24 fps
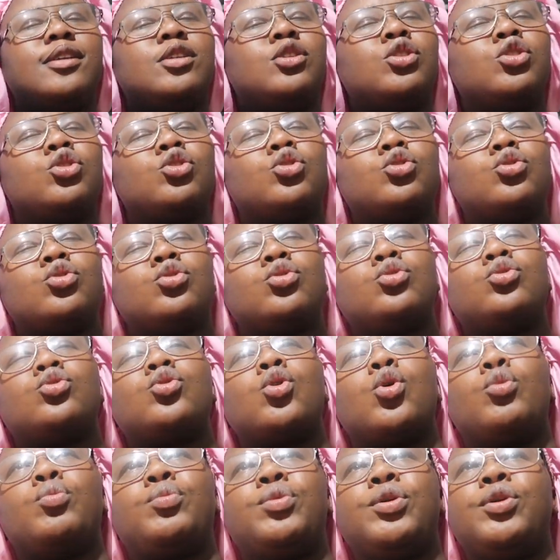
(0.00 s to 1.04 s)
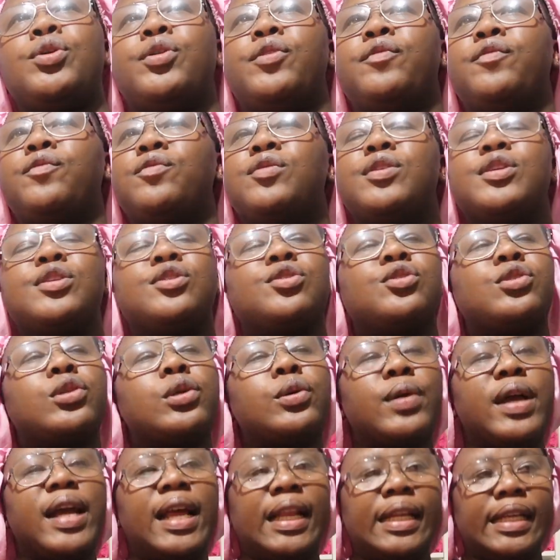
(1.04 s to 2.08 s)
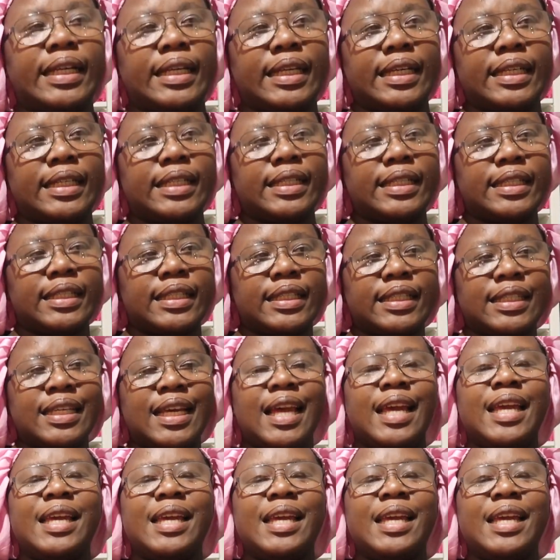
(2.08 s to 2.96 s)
So beautiful, so elegant.